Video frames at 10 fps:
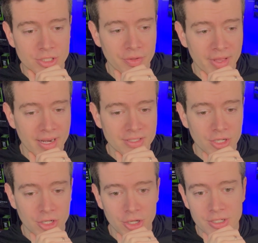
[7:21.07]
so that is
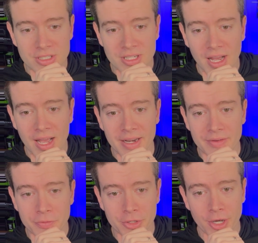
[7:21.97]
a good sign.
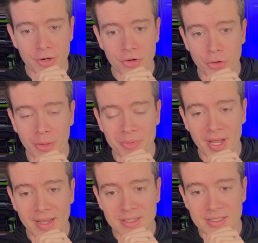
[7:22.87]
If we go to
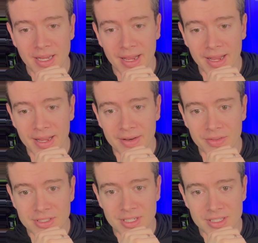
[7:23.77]
Kryptex, and
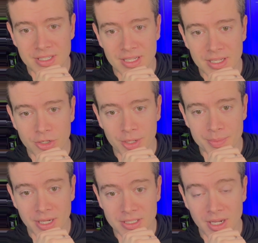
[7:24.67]
this is the
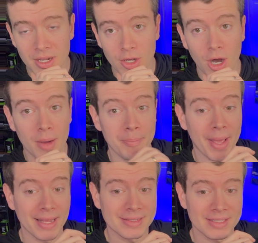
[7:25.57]
Kryptex dot com
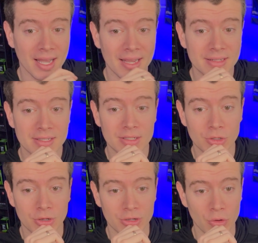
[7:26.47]
main site,
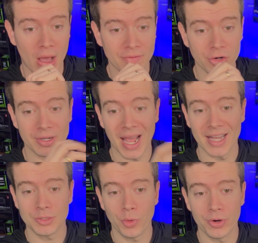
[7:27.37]
you can, you have your
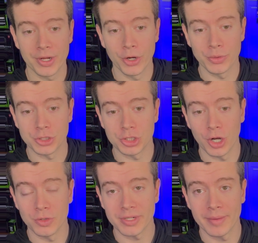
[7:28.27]
dashboard here, which
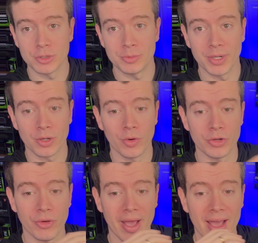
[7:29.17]
shows how much Bitcoin
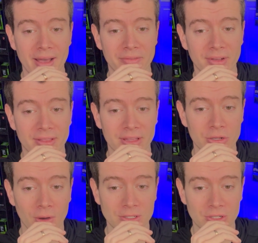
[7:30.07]
you have, and then
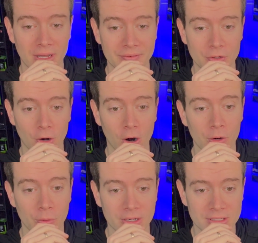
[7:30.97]
you also have your
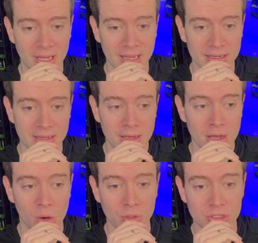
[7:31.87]
hardware site,
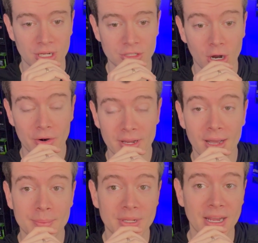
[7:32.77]
which has already
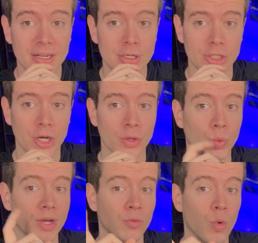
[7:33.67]
updated to show that
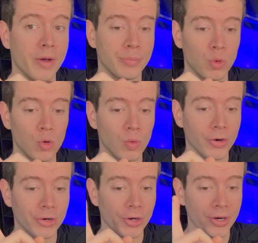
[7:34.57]
we have one pool
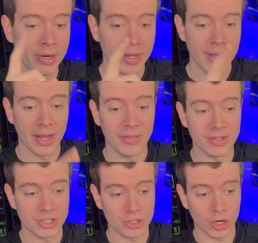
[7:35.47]
worker, and
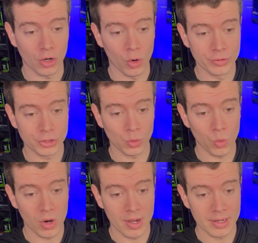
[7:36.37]
this is our Ultra
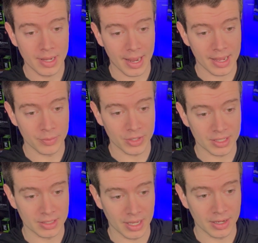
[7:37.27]
one, and we
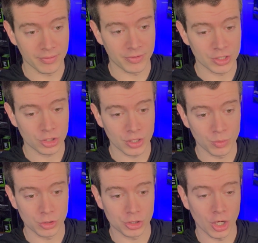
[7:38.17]
can, it eventually
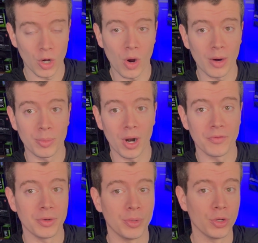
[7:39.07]
will show our
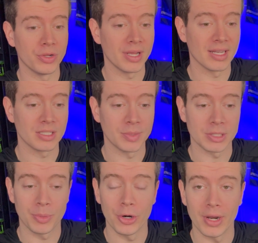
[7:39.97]
profitability estimates
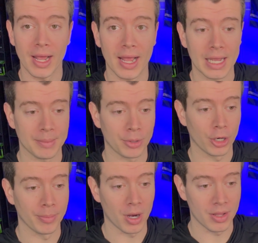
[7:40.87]
per day and
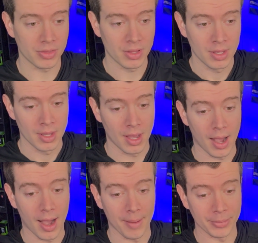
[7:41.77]
per month,
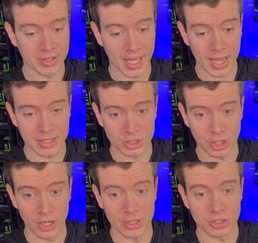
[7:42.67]
um, but that is
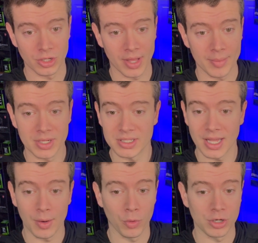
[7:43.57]
good. So that means
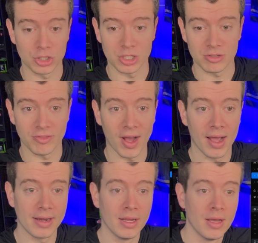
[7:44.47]
that worked just
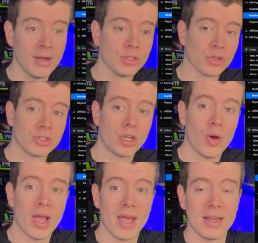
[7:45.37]
fine. So let's go
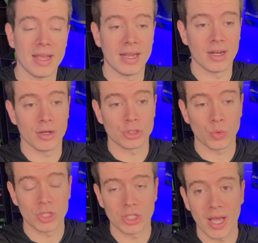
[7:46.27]
ahead and I'll
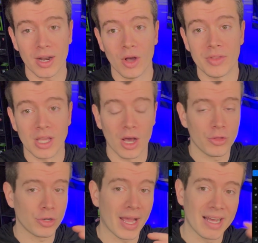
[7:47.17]
switch that on the
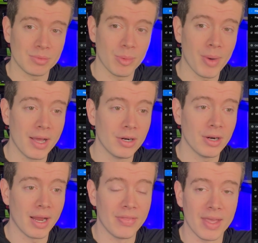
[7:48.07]
other Kaspa miner,
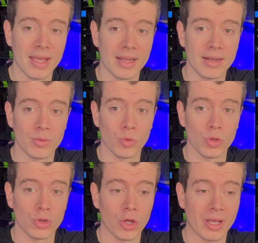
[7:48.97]
and then
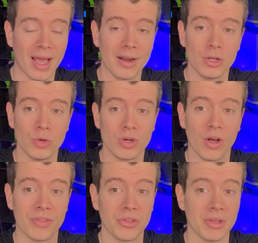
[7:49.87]
we'll look at how to do it
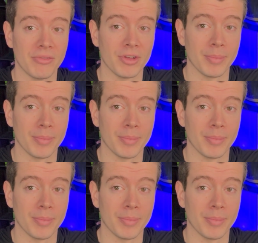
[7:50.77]
on the Alephium